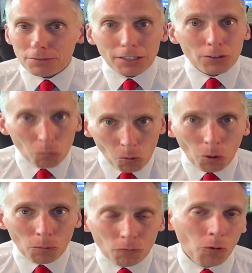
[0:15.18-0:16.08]
rather
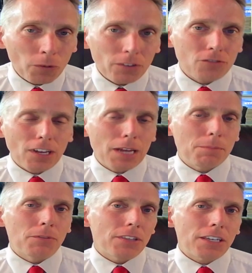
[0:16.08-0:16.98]
warm for this time
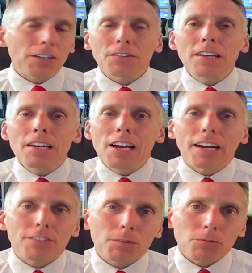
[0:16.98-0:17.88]
of the year. High
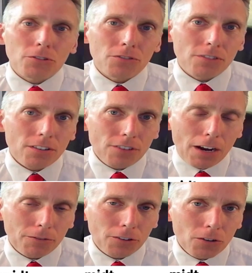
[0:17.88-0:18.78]
temperatures this
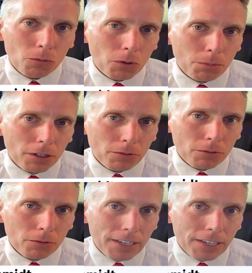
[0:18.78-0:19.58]
afternoon will be around